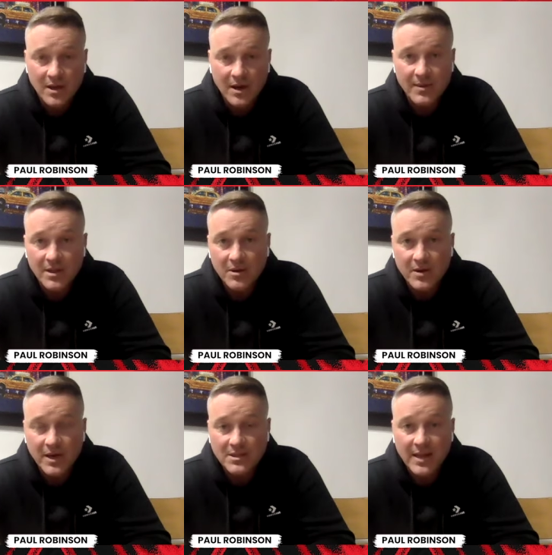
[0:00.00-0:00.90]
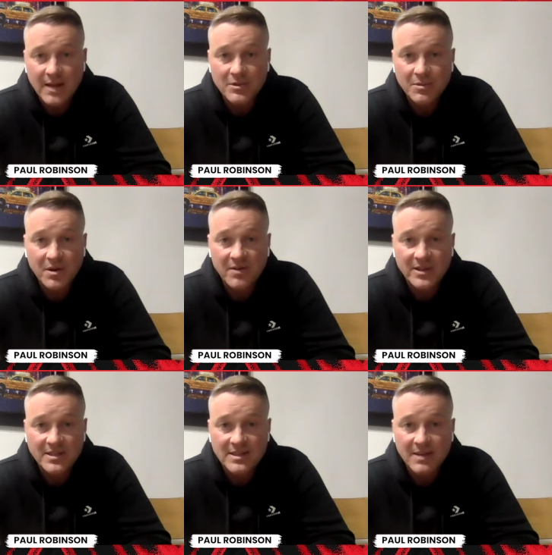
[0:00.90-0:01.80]
I mean, the Newcastle game was a
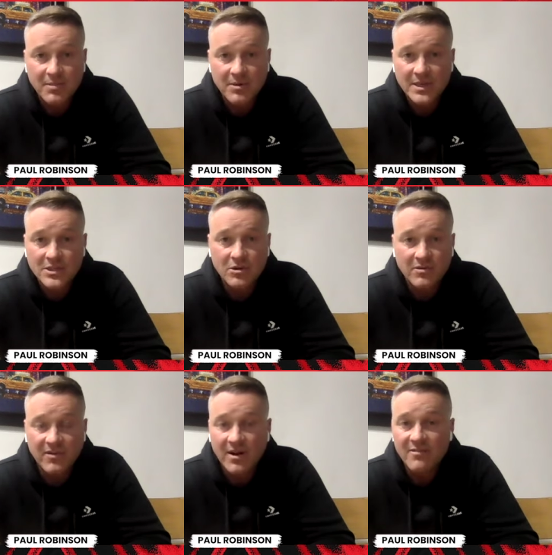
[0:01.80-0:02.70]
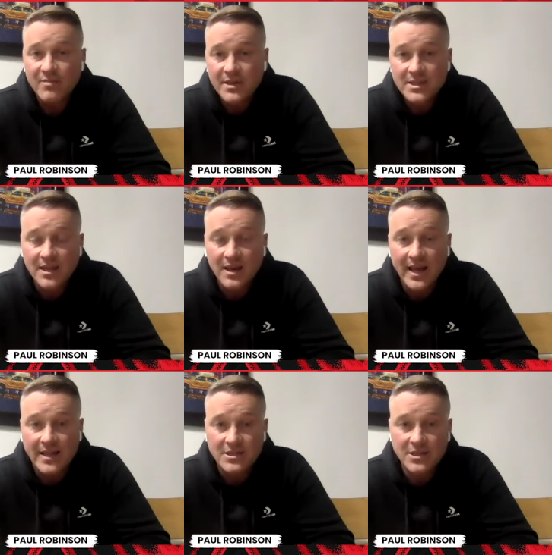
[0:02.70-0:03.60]
perfect example. They scored five, but they still
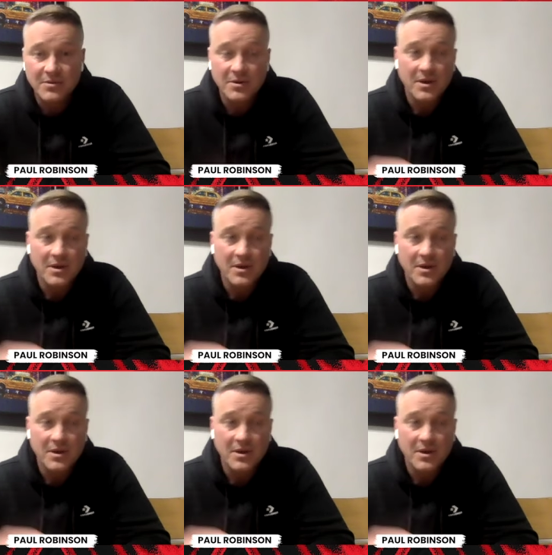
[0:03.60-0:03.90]
let in two.